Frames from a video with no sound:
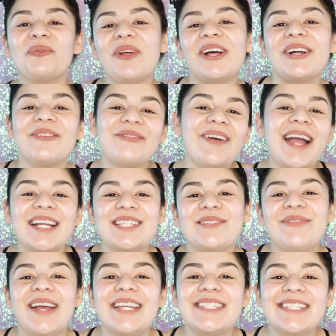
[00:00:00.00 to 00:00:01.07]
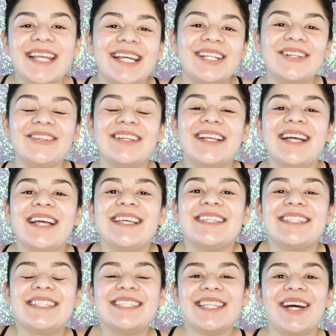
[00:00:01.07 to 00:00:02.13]
Welcome back to my channel.
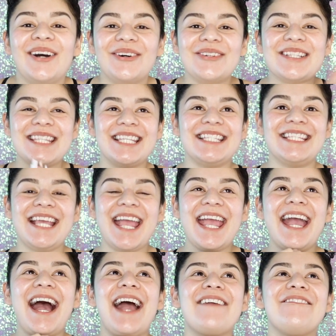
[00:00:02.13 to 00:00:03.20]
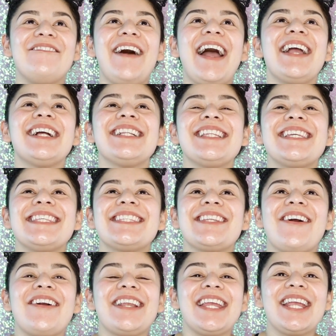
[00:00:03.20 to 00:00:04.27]
So today I'm finally
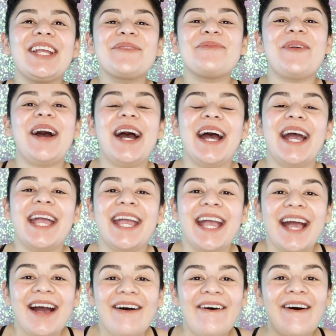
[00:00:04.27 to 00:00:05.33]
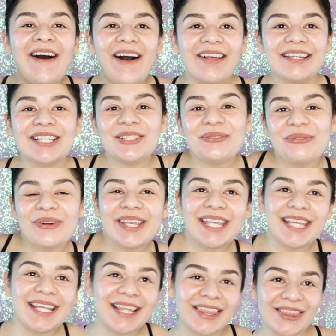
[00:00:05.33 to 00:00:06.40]
starting my
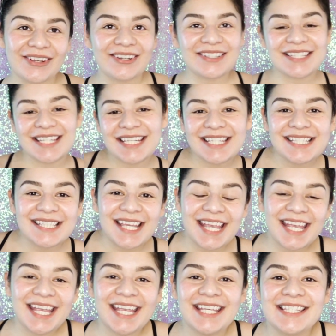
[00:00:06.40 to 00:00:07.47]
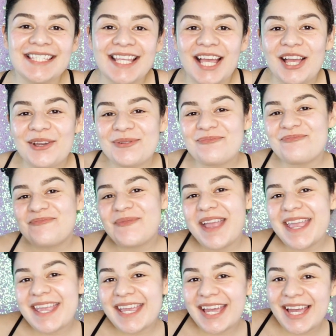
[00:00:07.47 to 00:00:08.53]
Halloween 13 days
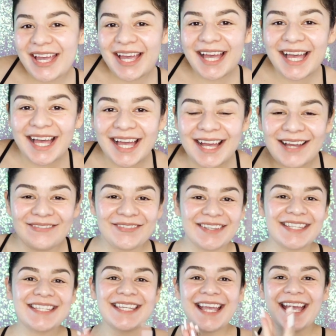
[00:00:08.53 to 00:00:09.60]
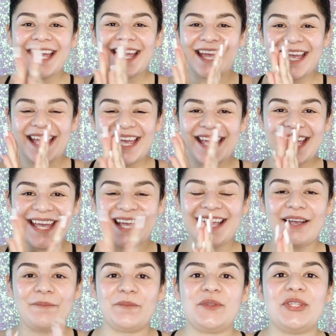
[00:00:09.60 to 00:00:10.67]
makeup.
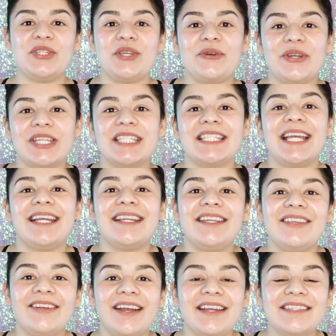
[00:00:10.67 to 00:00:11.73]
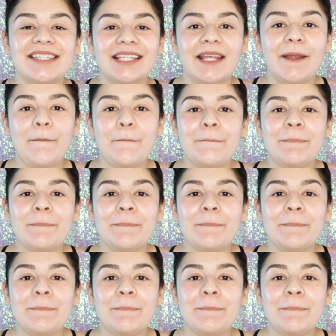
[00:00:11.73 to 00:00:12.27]
Yay! I'm so excited, you guys, today.